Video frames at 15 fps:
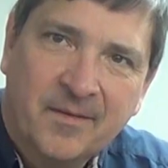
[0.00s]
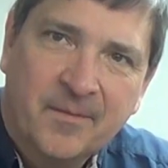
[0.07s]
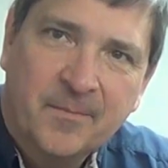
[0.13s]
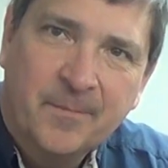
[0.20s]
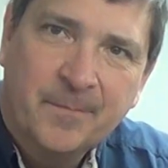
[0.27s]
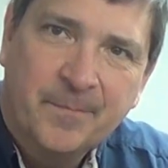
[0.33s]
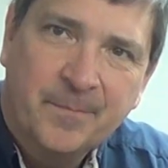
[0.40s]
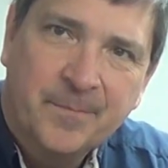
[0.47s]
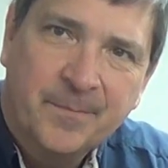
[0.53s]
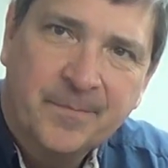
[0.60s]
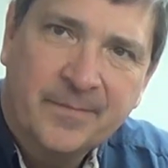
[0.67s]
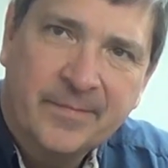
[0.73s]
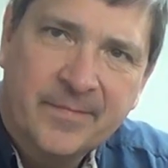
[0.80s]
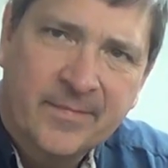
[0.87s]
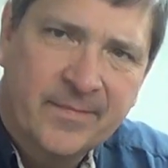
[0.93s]
and that's
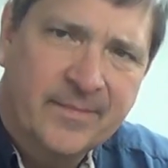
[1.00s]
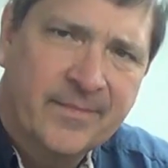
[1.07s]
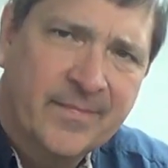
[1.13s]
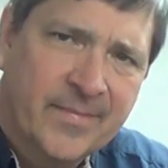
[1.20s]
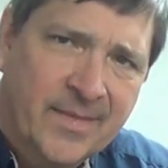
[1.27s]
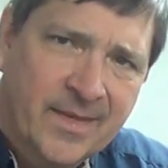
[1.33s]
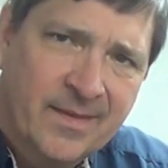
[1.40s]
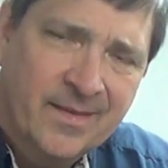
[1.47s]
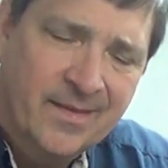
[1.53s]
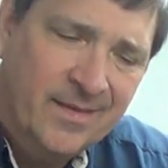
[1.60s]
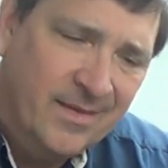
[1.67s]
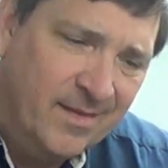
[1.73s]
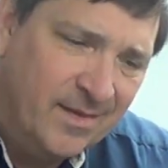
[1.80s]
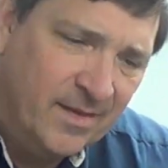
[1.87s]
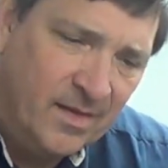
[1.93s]
mid-90s.
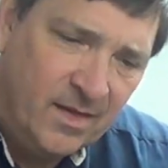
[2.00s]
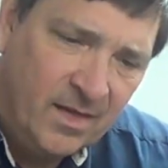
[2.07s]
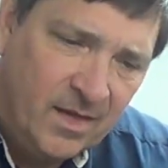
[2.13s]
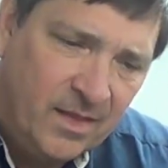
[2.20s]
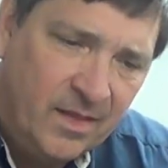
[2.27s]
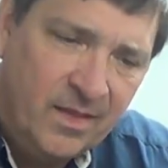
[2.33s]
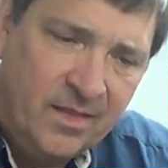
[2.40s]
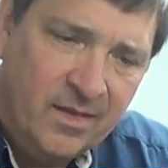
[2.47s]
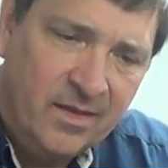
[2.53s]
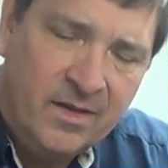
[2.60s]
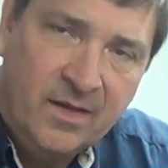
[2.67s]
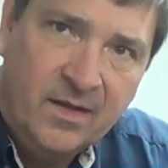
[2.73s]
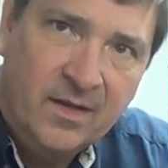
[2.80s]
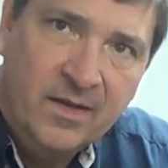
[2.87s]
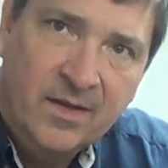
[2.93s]
It's
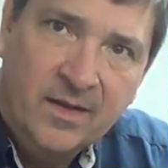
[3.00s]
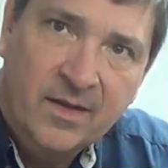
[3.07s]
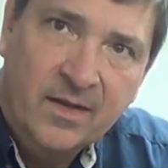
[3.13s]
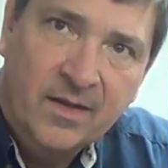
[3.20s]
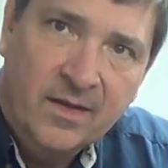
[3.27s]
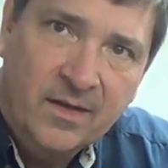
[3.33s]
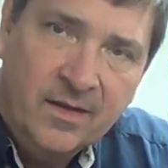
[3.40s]
worse now.